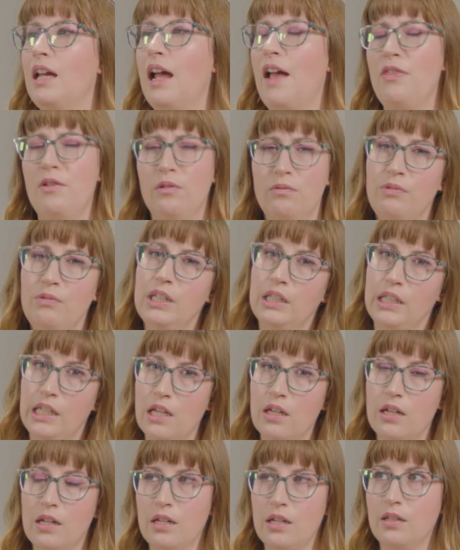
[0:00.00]
And they're really
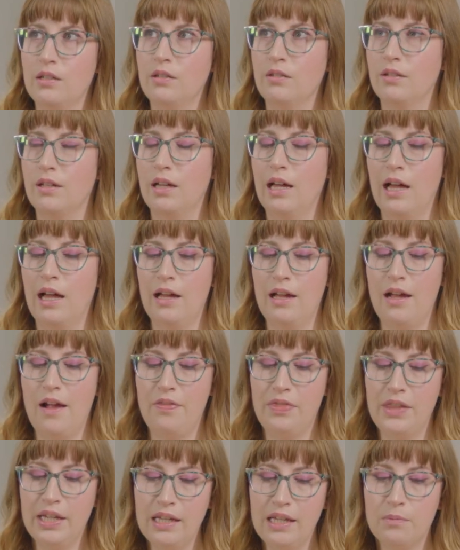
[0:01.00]
good.
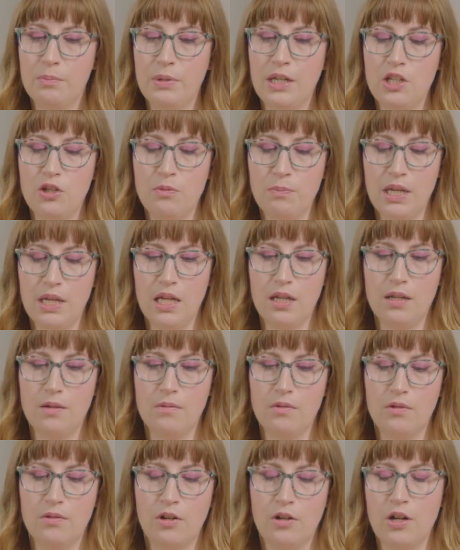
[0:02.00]
And they had a peach mead,